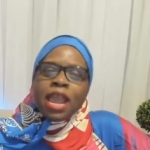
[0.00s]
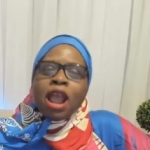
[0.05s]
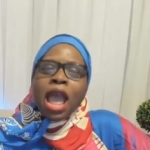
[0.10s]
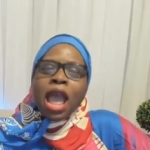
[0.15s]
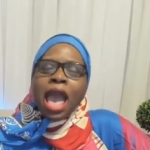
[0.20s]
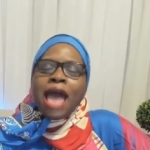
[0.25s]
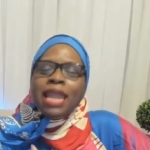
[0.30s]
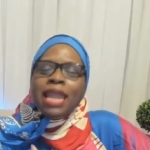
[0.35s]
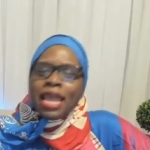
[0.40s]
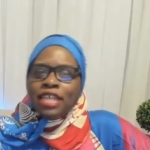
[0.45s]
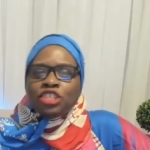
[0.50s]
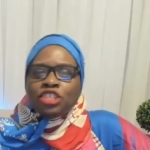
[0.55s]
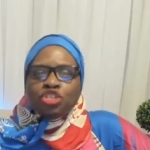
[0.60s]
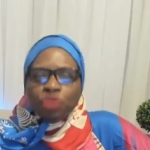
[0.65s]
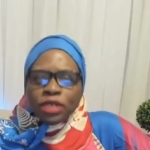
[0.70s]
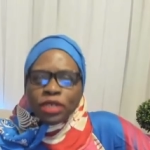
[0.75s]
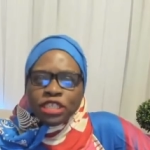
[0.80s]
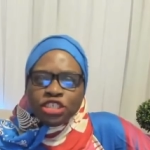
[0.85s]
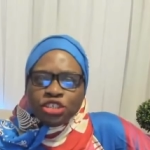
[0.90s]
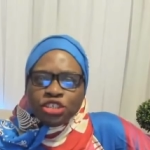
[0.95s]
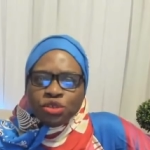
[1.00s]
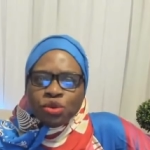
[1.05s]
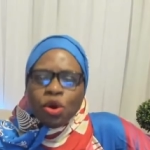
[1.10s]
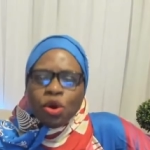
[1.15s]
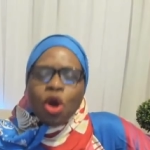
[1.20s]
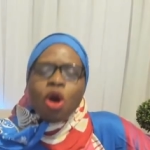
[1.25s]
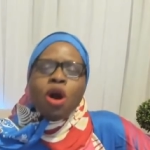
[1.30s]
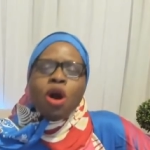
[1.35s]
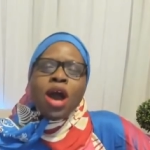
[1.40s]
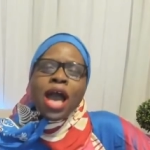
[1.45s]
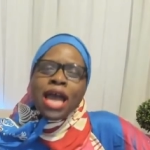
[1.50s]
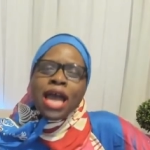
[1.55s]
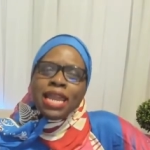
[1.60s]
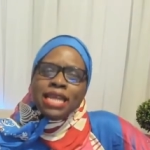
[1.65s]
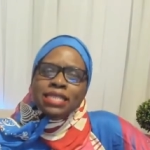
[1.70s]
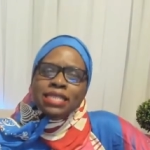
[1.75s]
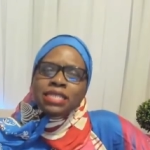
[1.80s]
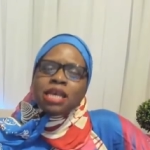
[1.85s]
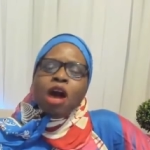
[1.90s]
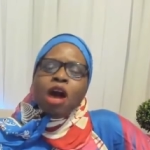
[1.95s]
care how they treat you or how
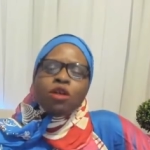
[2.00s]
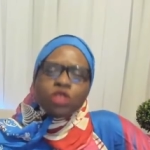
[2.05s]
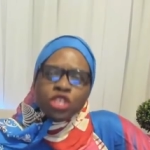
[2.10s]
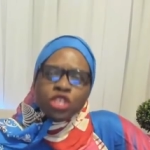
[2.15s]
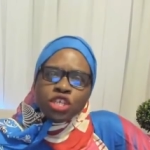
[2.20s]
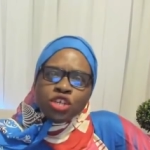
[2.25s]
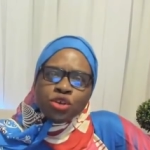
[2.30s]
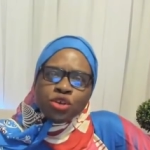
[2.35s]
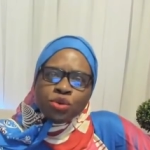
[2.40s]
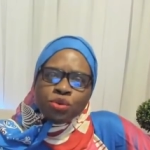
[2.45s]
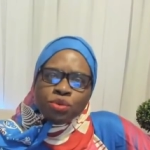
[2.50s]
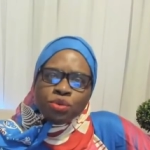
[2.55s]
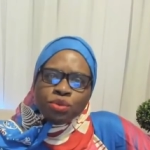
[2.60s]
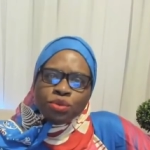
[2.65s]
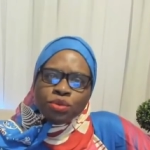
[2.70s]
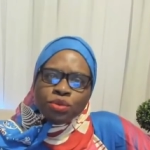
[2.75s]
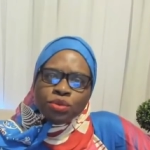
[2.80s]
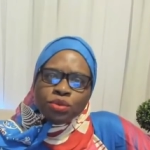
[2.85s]
they talk to you